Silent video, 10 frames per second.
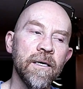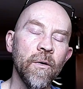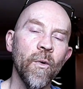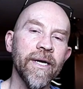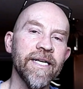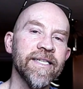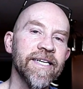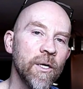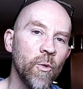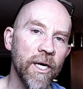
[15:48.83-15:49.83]
when he
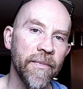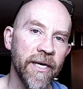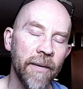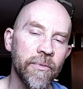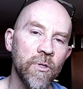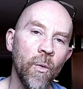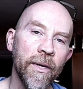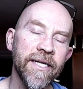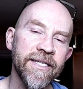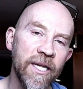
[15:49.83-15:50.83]
did wake me up, so when
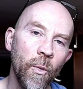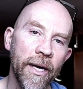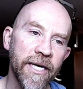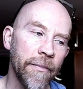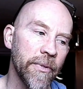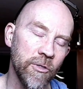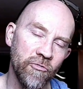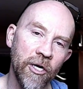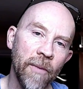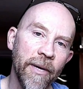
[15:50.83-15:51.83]
I did wake up, he was
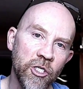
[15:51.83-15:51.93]
right on my